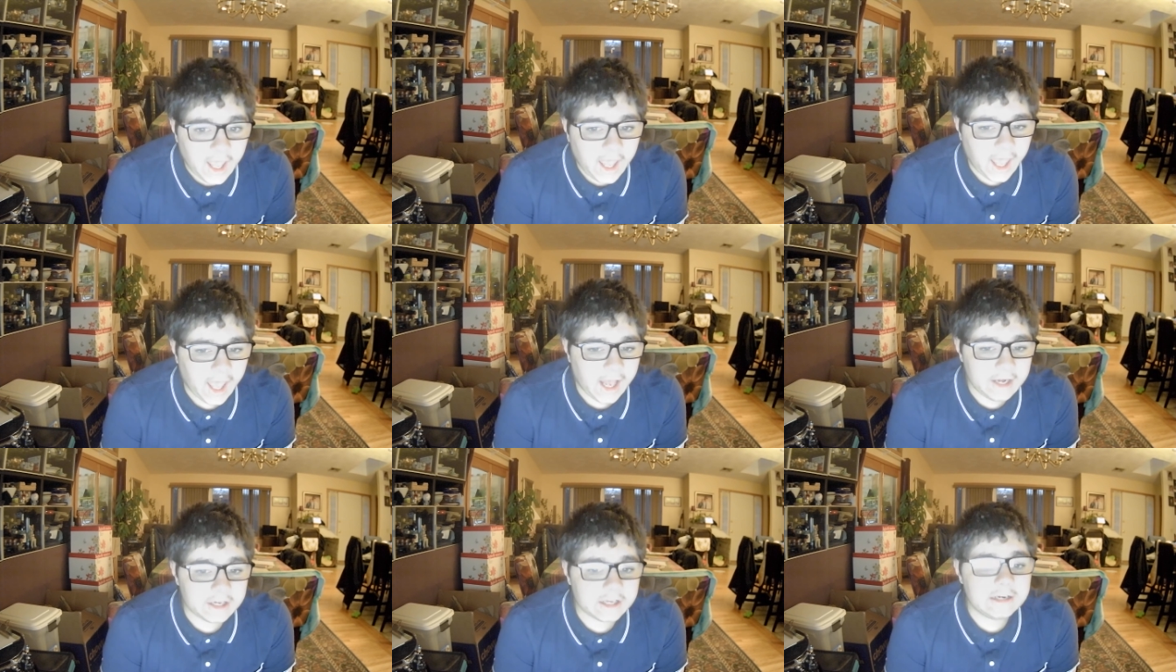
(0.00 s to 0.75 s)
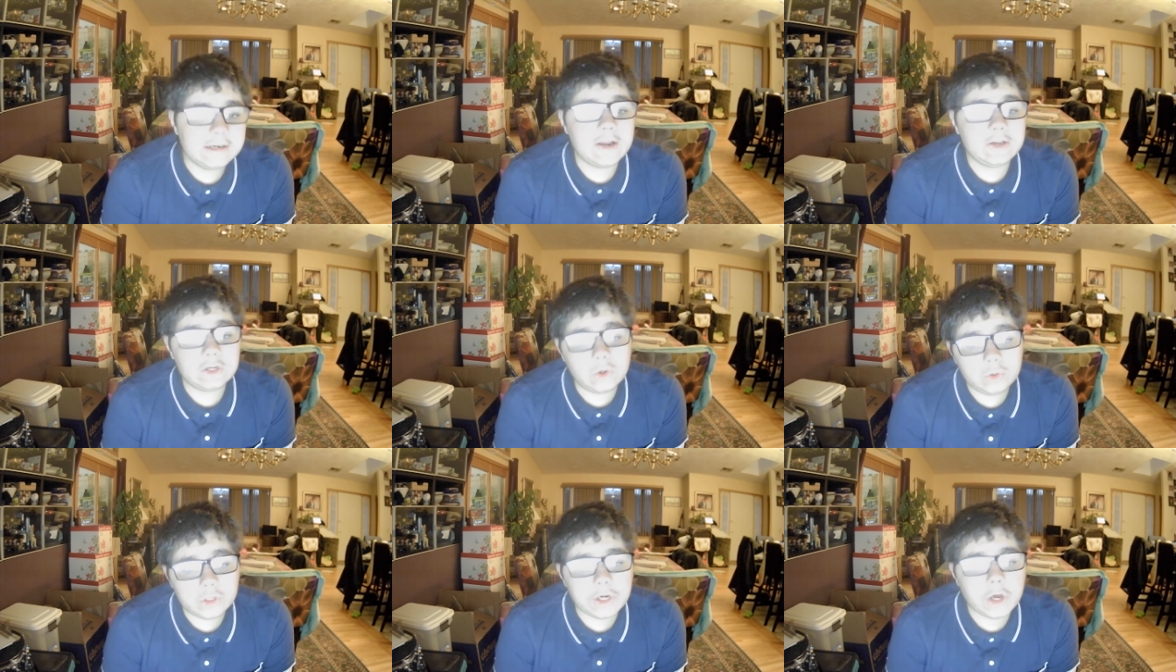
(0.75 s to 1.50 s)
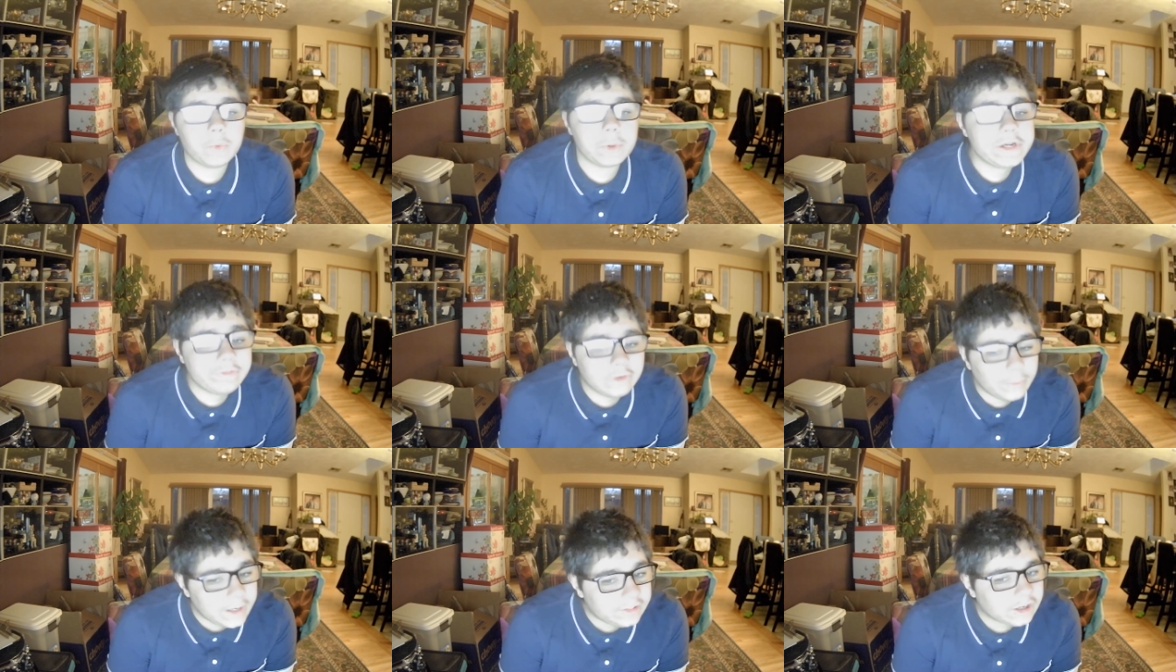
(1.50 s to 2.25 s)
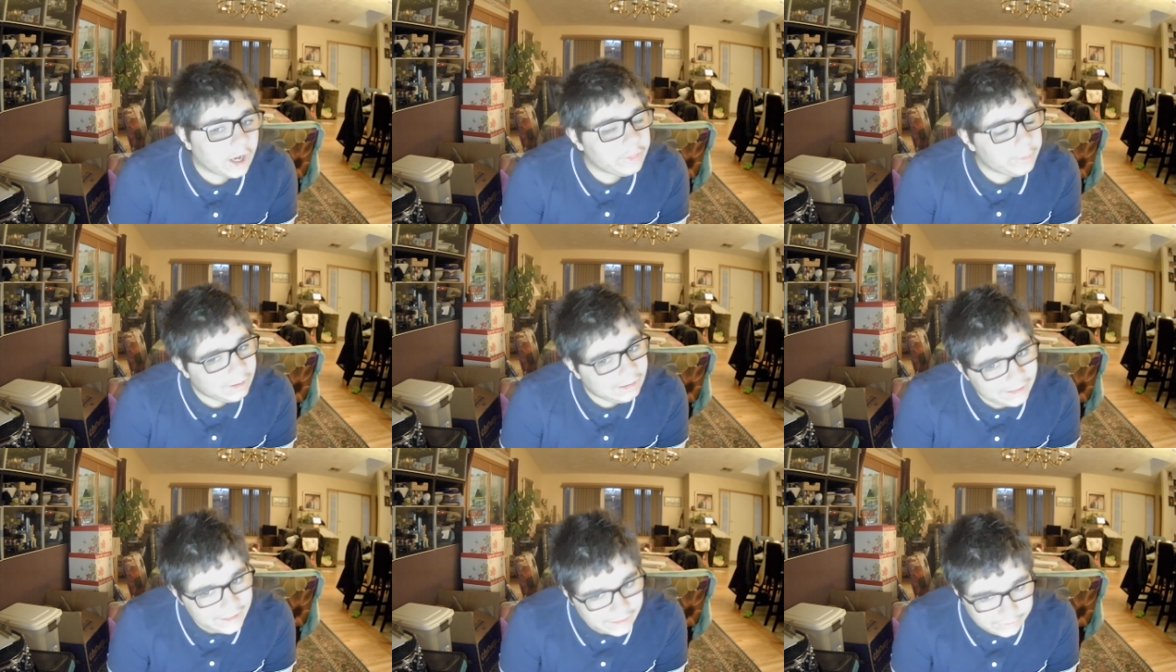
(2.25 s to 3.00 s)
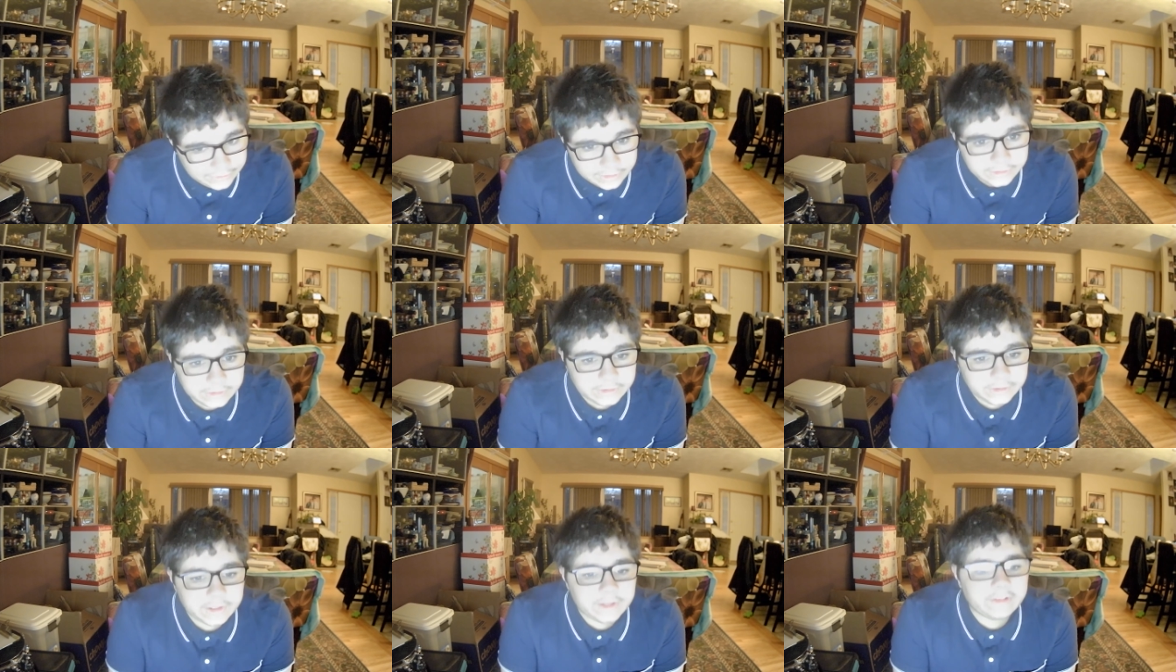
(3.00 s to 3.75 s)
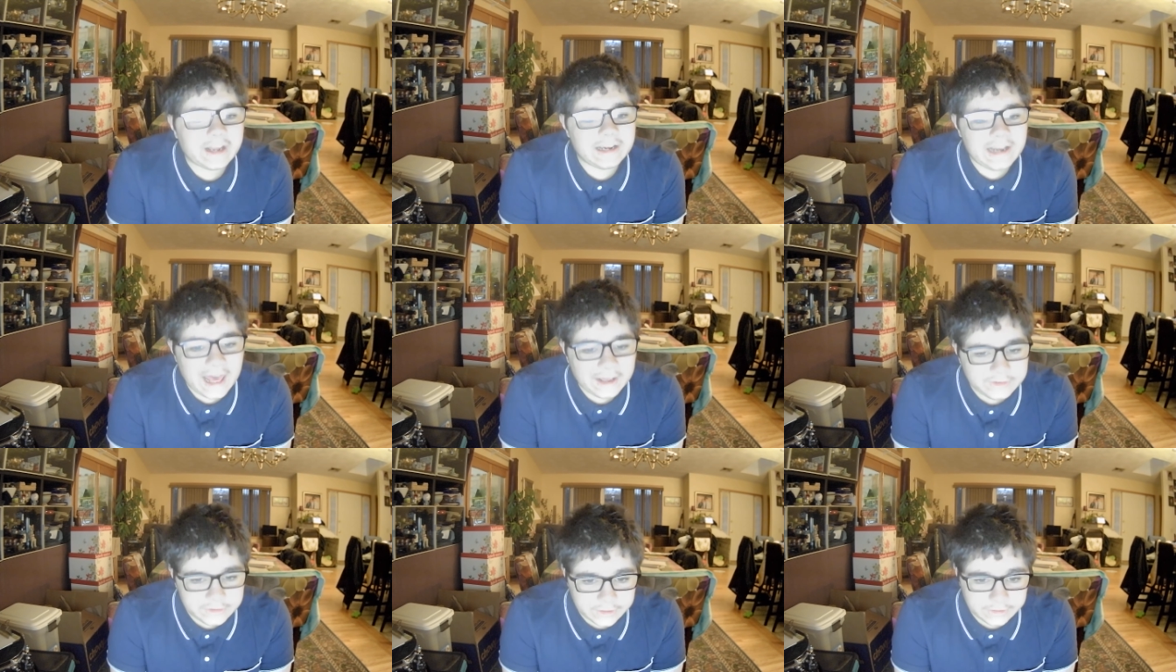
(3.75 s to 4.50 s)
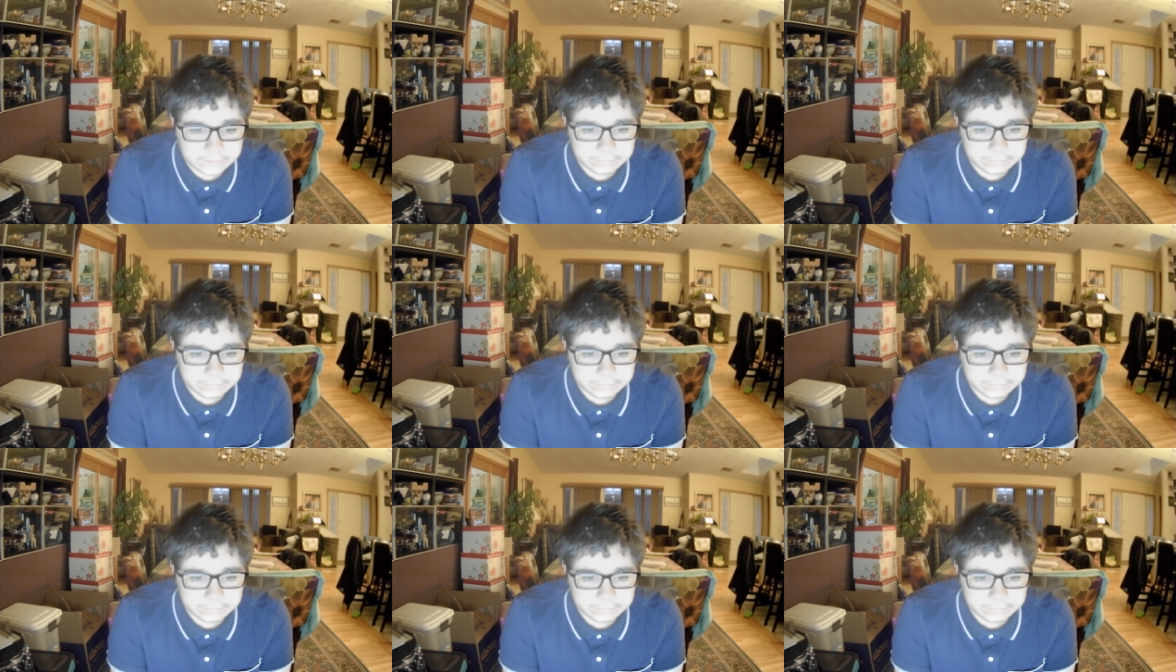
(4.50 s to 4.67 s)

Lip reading: had little to no influence on the Middle East that lasted.